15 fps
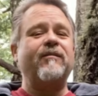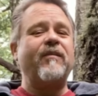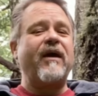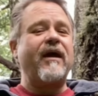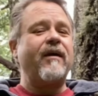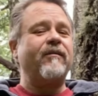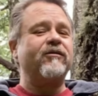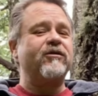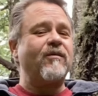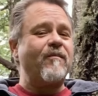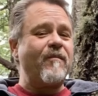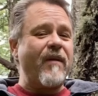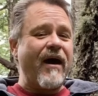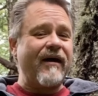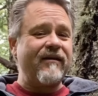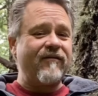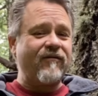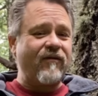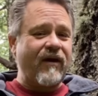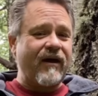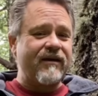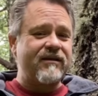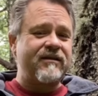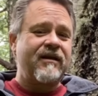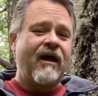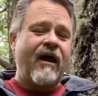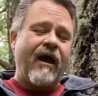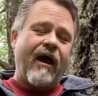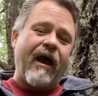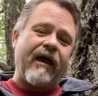be able to manifest
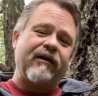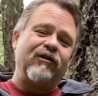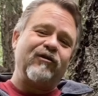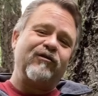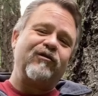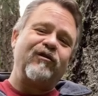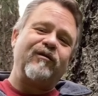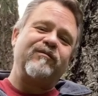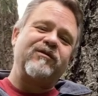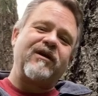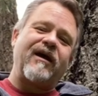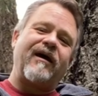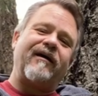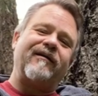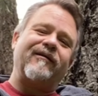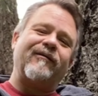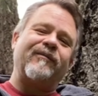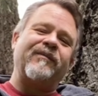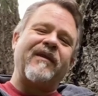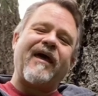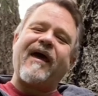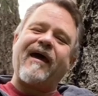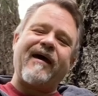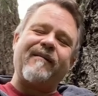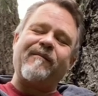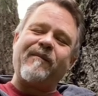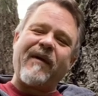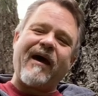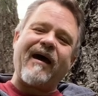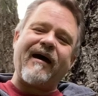a YouTube channel.
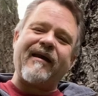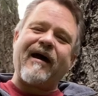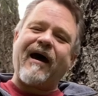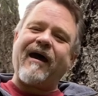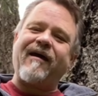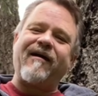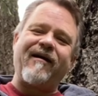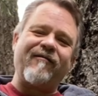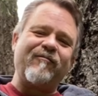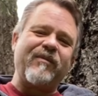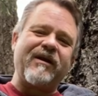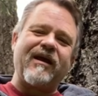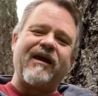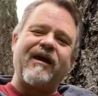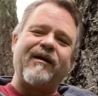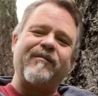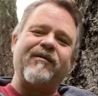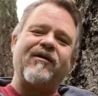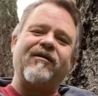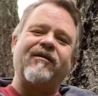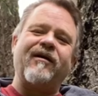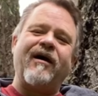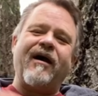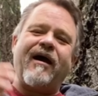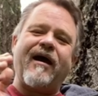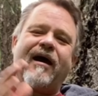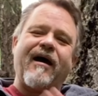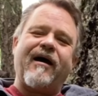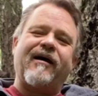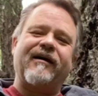And man, I have been able
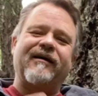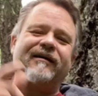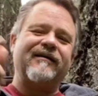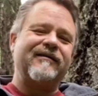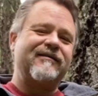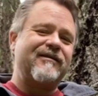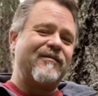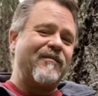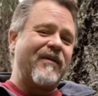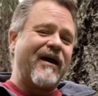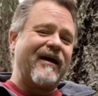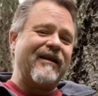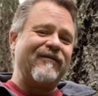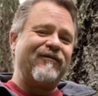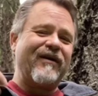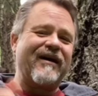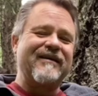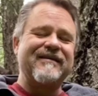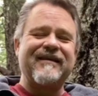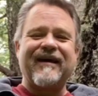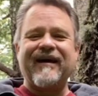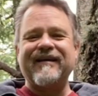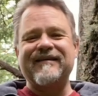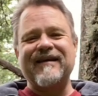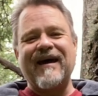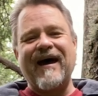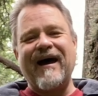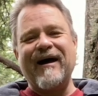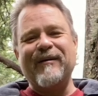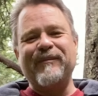to manifest that to
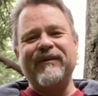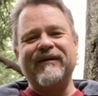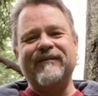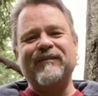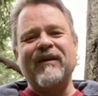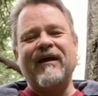happen.